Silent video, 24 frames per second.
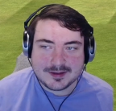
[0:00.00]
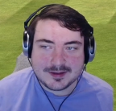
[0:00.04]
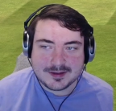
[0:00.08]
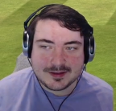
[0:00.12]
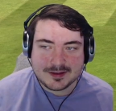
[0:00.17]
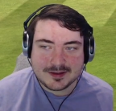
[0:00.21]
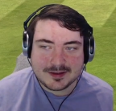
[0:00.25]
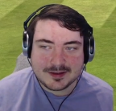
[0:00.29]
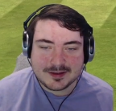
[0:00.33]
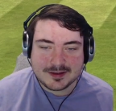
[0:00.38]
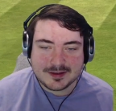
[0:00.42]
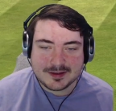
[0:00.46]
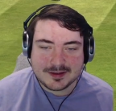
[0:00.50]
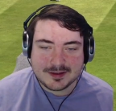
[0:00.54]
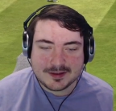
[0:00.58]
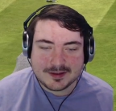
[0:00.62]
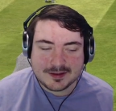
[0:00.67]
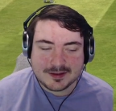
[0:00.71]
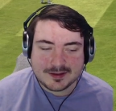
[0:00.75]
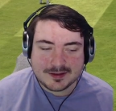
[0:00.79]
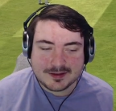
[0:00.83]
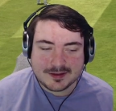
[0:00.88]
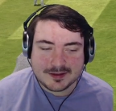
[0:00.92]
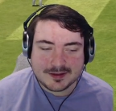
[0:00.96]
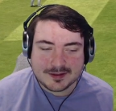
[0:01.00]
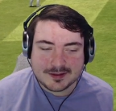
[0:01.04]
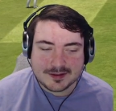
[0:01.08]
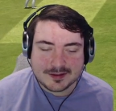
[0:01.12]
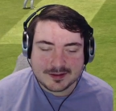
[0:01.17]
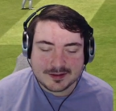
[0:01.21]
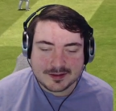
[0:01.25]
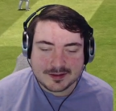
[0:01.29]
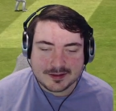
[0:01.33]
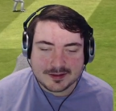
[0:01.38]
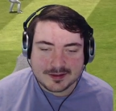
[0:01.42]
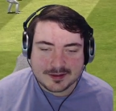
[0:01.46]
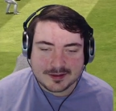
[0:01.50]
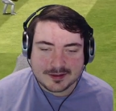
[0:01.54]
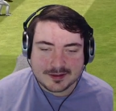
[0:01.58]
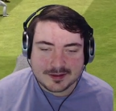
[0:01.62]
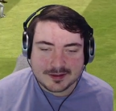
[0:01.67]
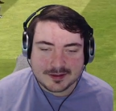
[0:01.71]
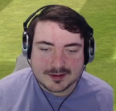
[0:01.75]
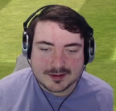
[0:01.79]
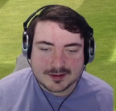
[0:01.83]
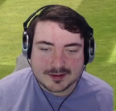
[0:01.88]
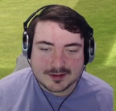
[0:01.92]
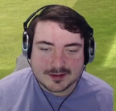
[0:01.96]

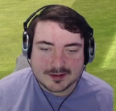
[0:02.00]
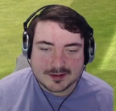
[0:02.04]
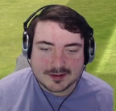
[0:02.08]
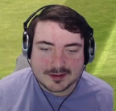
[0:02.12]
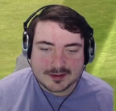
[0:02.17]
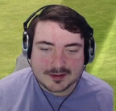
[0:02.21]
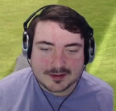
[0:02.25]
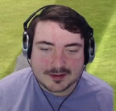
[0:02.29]
Nothing is said.